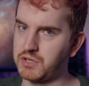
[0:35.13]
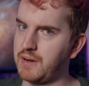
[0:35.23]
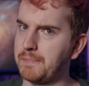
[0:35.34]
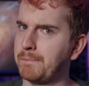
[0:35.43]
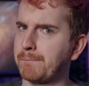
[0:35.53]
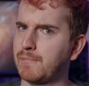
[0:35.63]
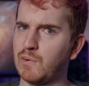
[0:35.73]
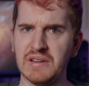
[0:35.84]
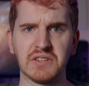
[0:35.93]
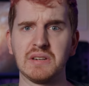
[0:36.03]
some
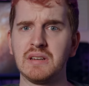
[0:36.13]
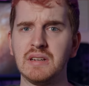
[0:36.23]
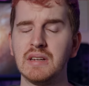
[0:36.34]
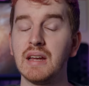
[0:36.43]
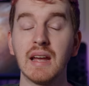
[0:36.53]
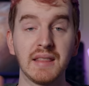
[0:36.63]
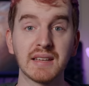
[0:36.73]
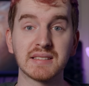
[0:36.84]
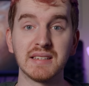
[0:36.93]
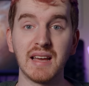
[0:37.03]
reason. And
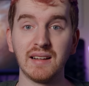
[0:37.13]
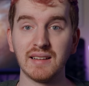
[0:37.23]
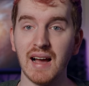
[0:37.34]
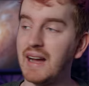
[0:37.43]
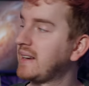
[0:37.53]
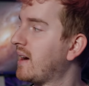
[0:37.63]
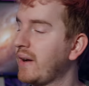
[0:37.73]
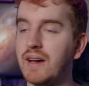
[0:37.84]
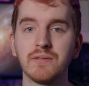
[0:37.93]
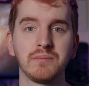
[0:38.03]
thanks to Dell, I now
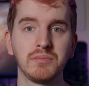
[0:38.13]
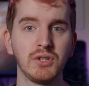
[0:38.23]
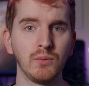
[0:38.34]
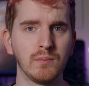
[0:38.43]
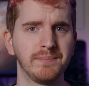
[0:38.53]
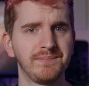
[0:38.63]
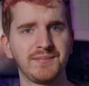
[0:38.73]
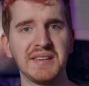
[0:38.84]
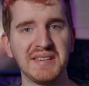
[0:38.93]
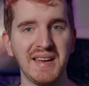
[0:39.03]
have two.
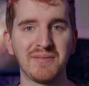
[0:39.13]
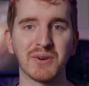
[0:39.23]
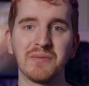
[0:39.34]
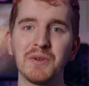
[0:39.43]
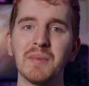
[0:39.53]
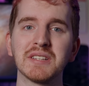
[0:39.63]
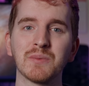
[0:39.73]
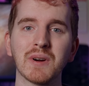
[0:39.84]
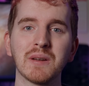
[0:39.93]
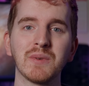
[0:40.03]
After a few months
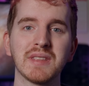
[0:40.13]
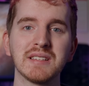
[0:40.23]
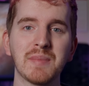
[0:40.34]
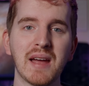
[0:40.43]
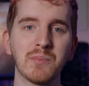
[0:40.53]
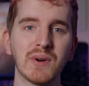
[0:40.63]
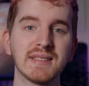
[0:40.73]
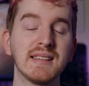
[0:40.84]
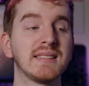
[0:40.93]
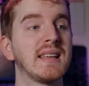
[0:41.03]
working with these bad
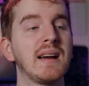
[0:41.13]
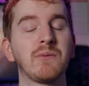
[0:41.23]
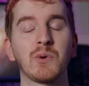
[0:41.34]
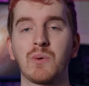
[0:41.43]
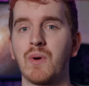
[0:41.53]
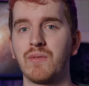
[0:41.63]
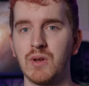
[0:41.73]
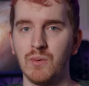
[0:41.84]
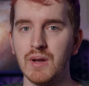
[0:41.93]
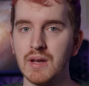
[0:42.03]
boys, it's time for a review.